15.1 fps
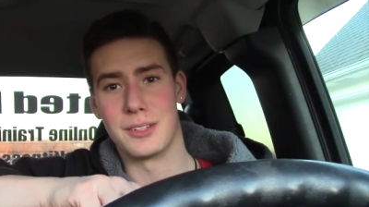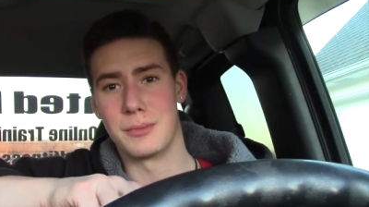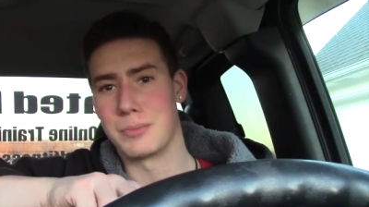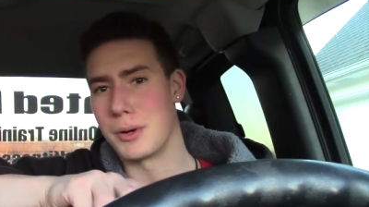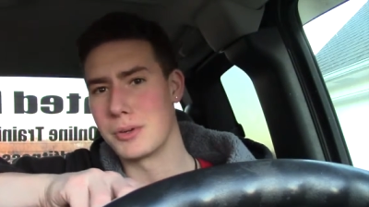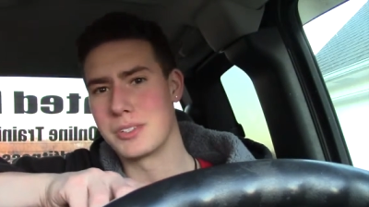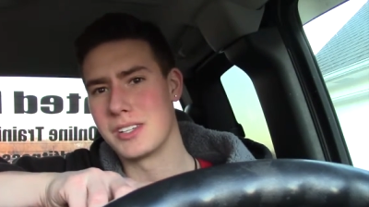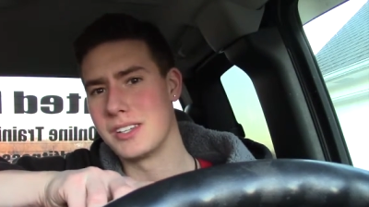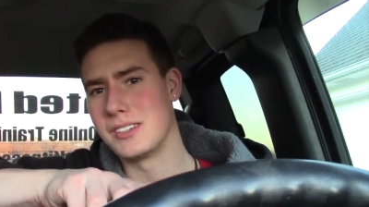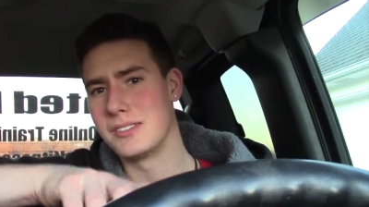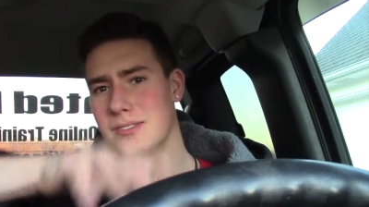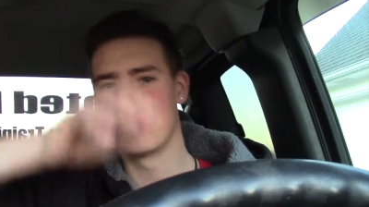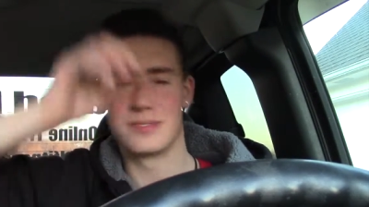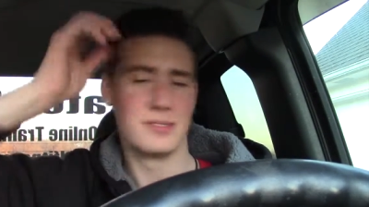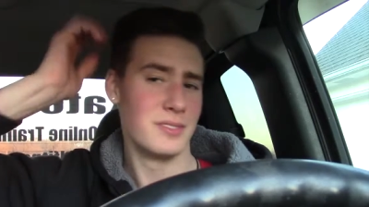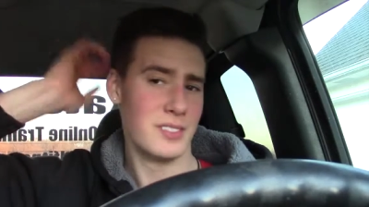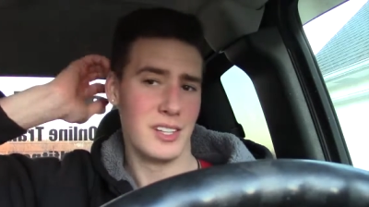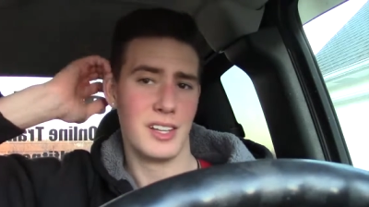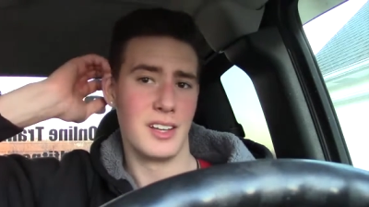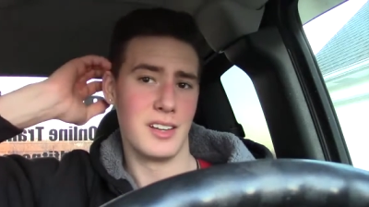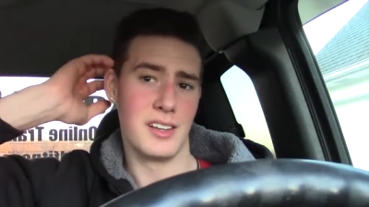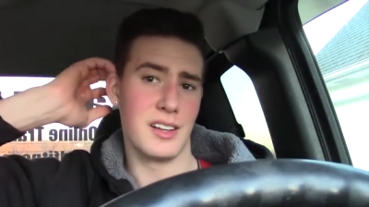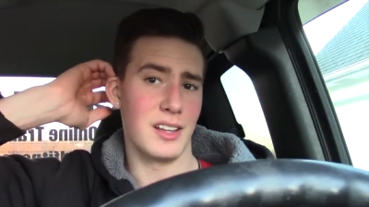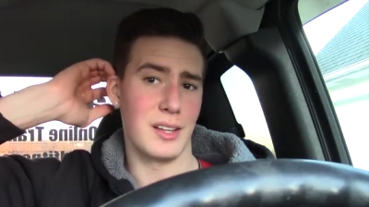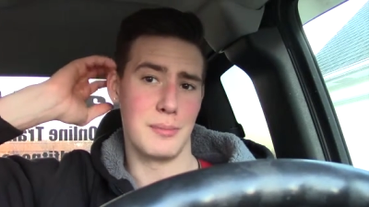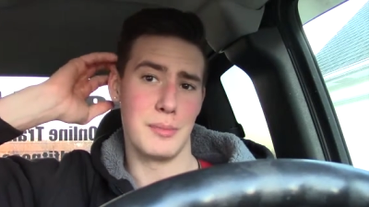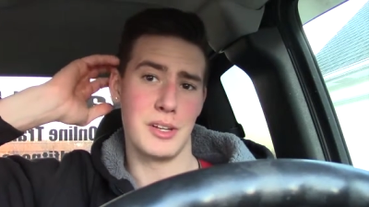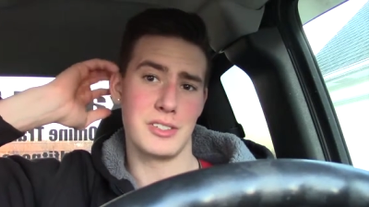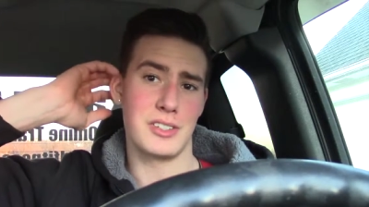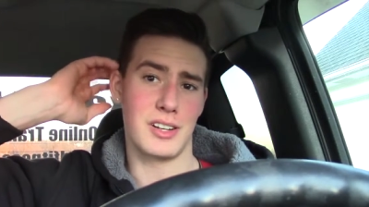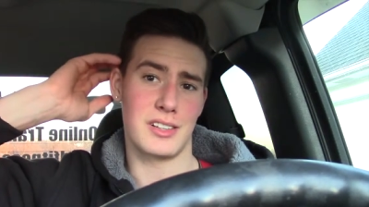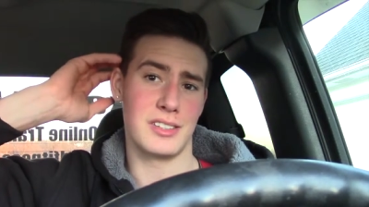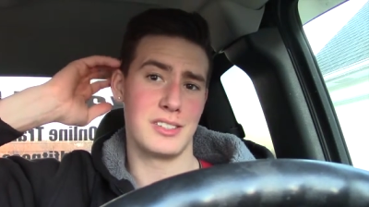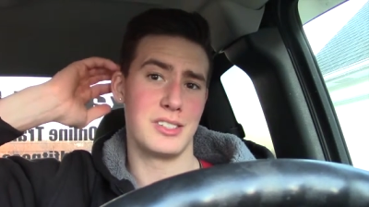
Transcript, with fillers: Protein. I like mint chocolate